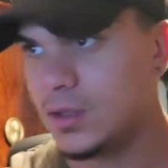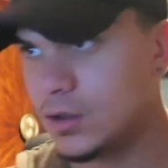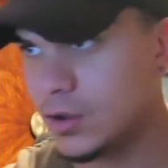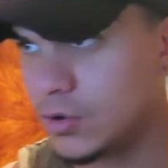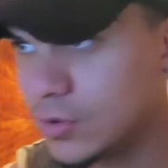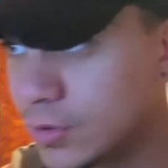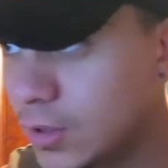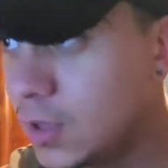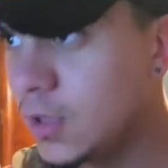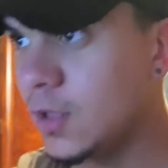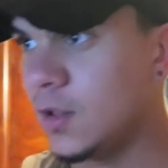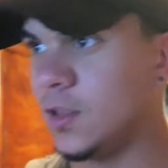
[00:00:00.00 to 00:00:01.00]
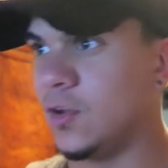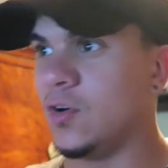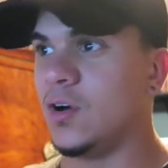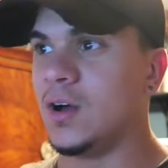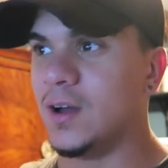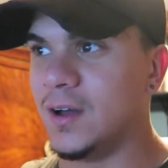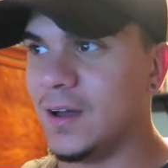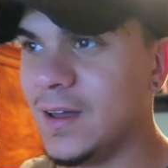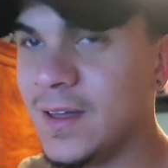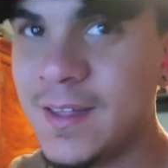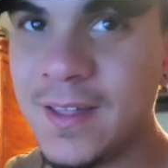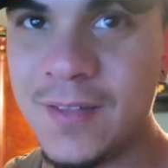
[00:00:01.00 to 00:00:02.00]
little
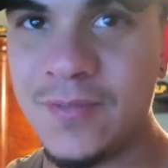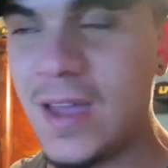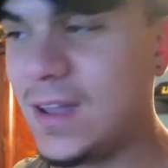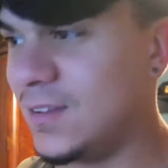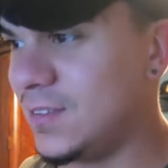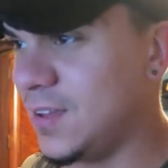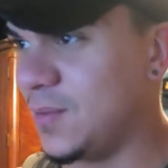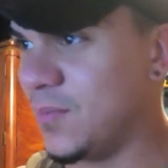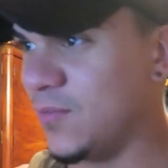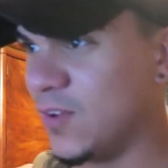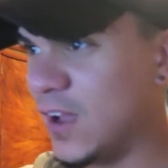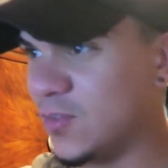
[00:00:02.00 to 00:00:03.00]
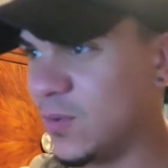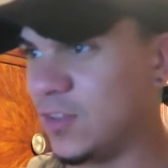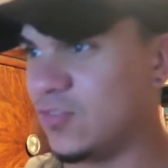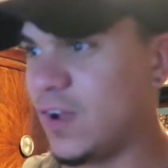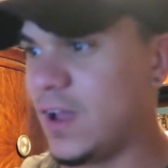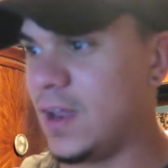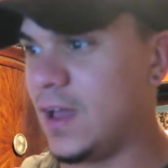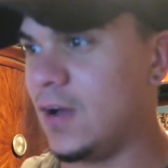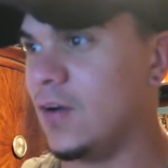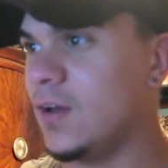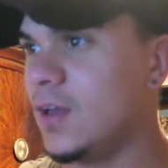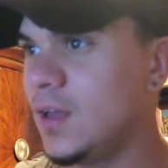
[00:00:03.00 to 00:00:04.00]
advanced tip if you guys want to try it
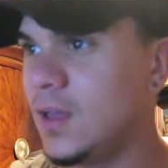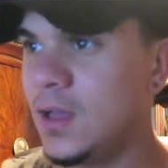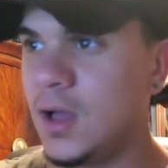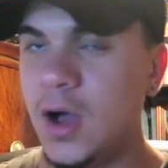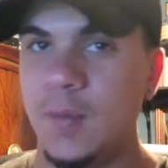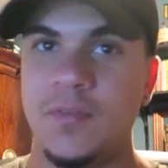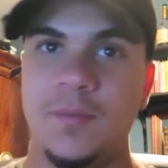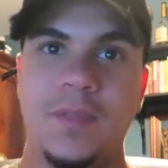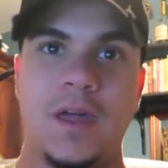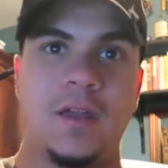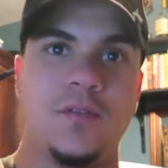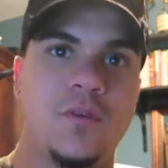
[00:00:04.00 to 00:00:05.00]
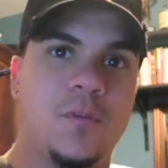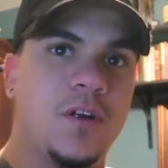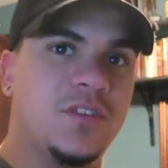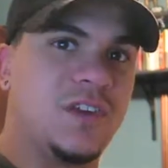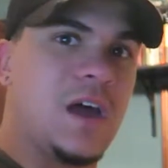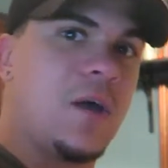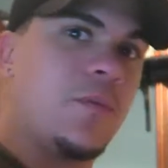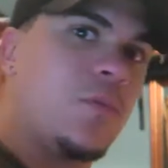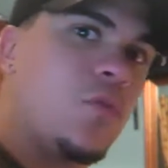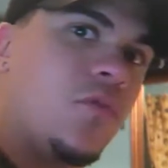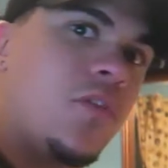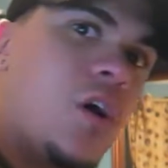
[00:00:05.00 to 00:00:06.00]
out. From our side, we
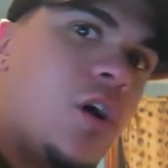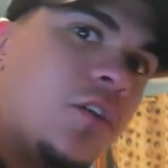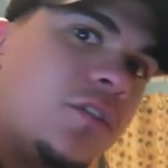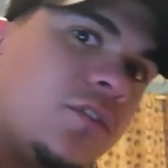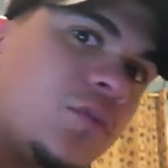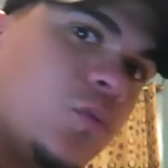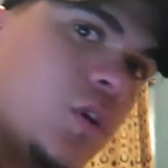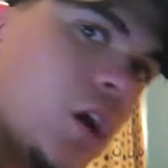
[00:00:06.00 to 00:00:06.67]
moved on to